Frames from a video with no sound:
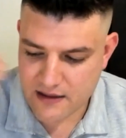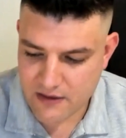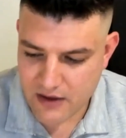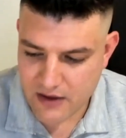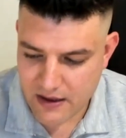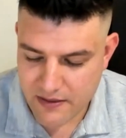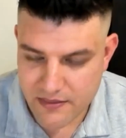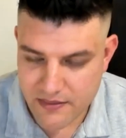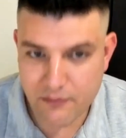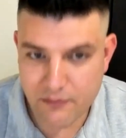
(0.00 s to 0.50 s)

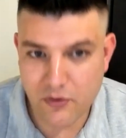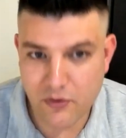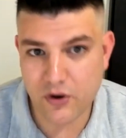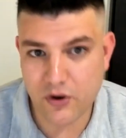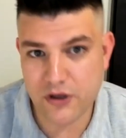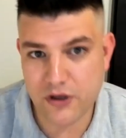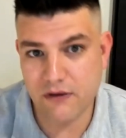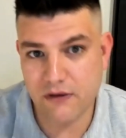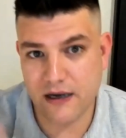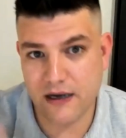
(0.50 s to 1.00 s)
the more
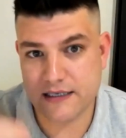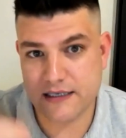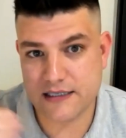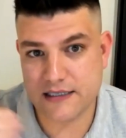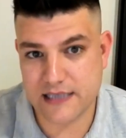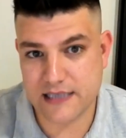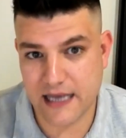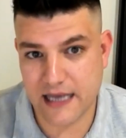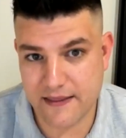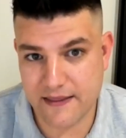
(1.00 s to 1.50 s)
you
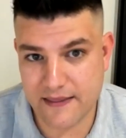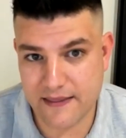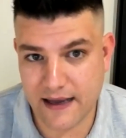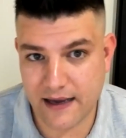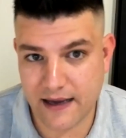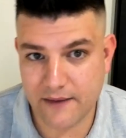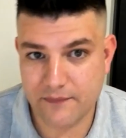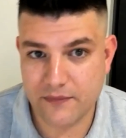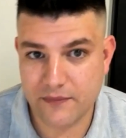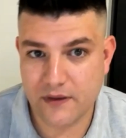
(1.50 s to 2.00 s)
understand
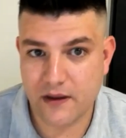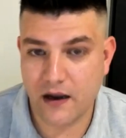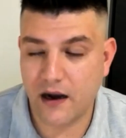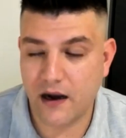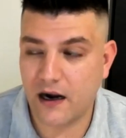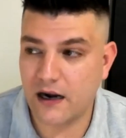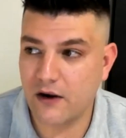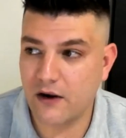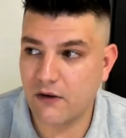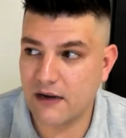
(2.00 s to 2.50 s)
that,
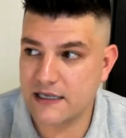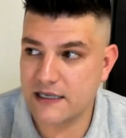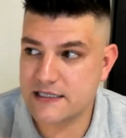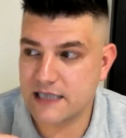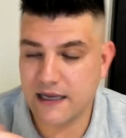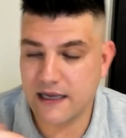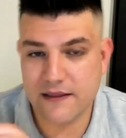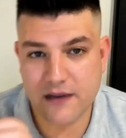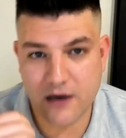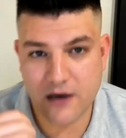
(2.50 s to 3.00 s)
I always
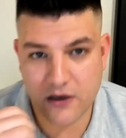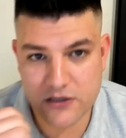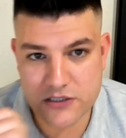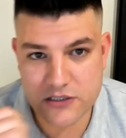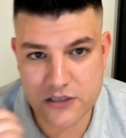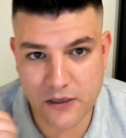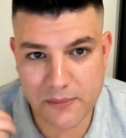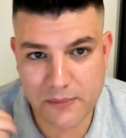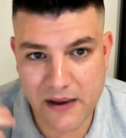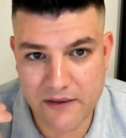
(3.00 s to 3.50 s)
say that I'll
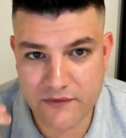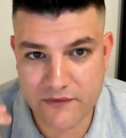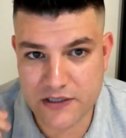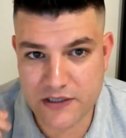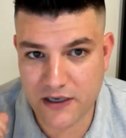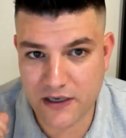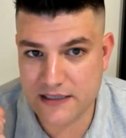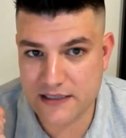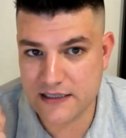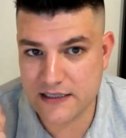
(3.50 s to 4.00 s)
stop
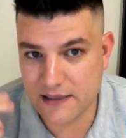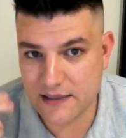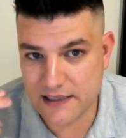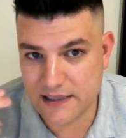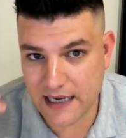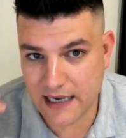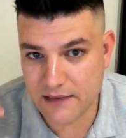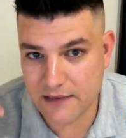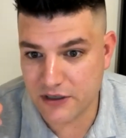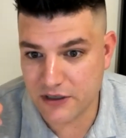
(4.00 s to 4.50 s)
advertising the
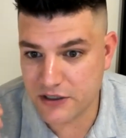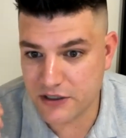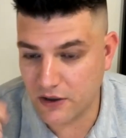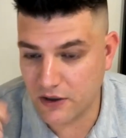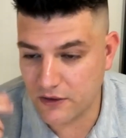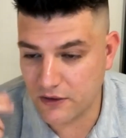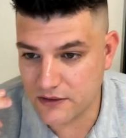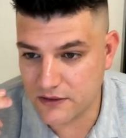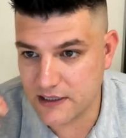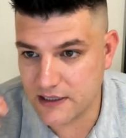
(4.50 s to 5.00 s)
day
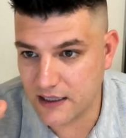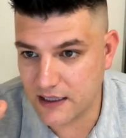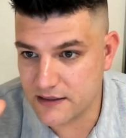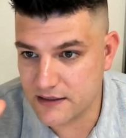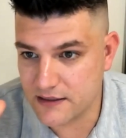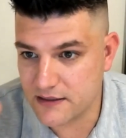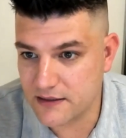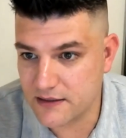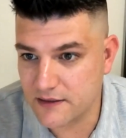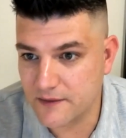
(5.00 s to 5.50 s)
McDonald's
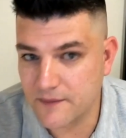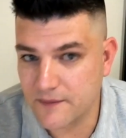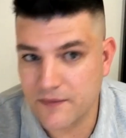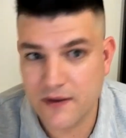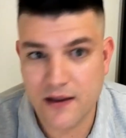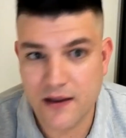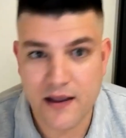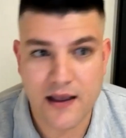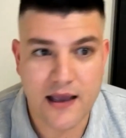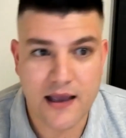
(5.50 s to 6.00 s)
does.
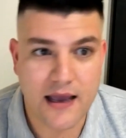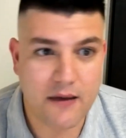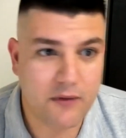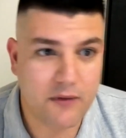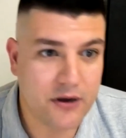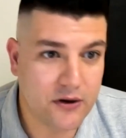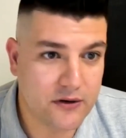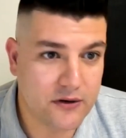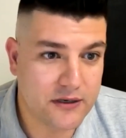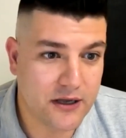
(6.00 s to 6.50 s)
And we
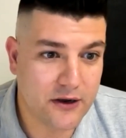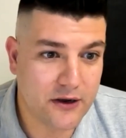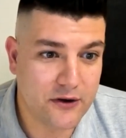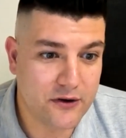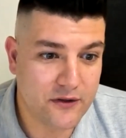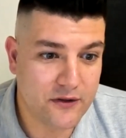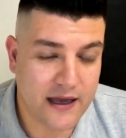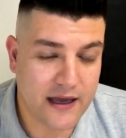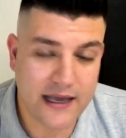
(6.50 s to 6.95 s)
all know who they